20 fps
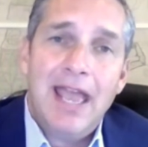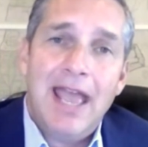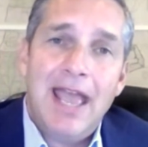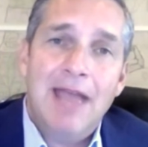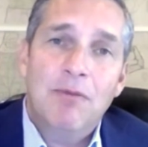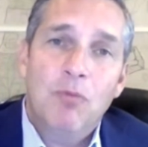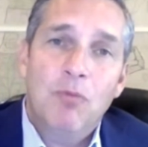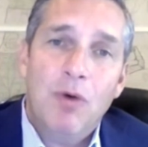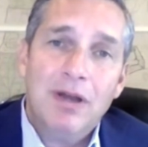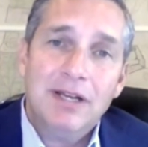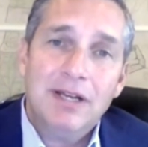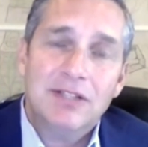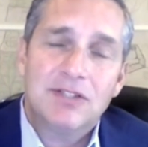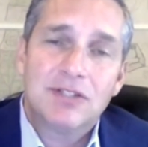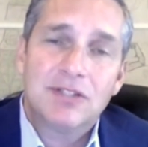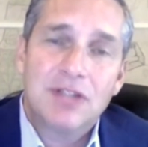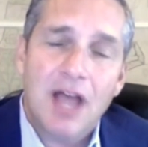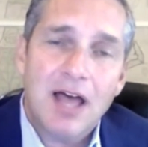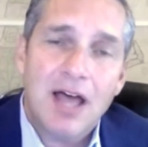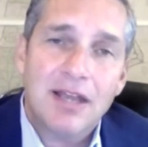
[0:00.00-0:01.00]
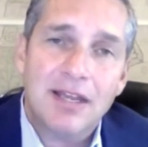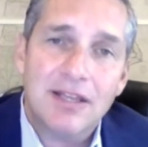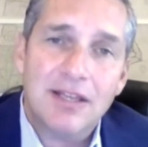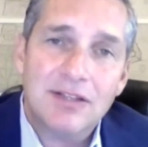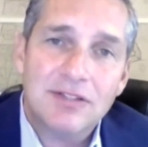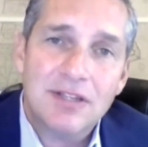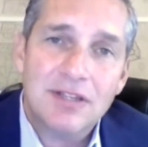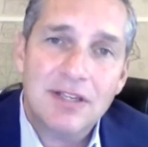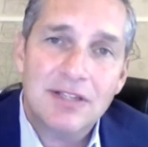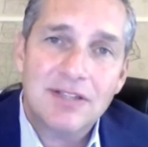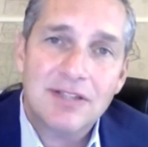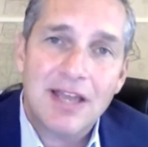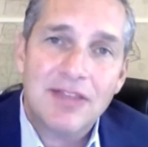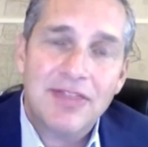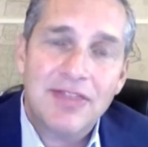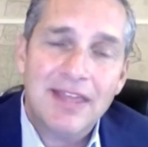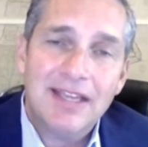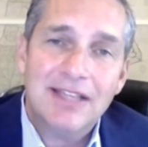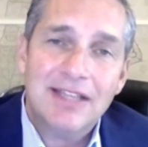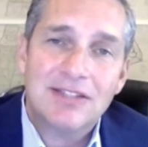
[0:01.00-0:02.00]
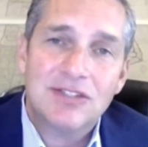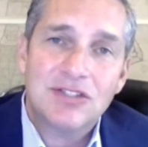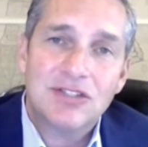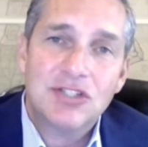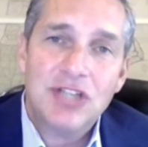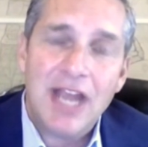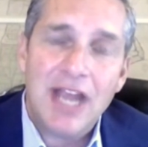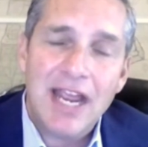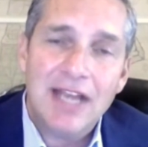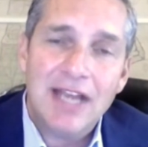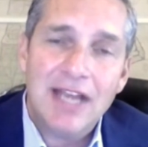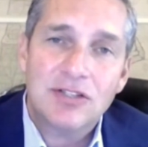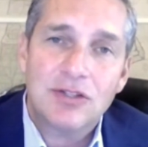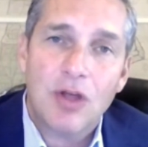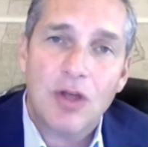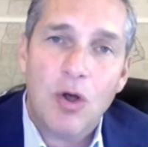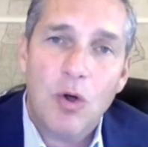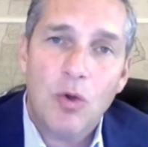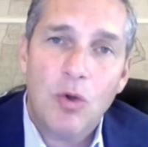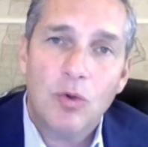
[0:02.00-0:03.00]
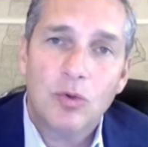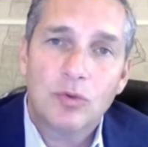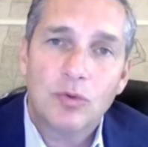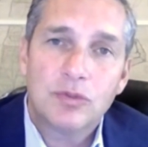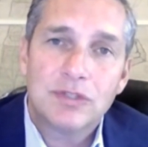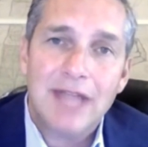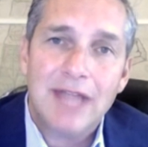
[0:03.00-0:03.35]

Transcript: And what it's done is I think it's changed the whole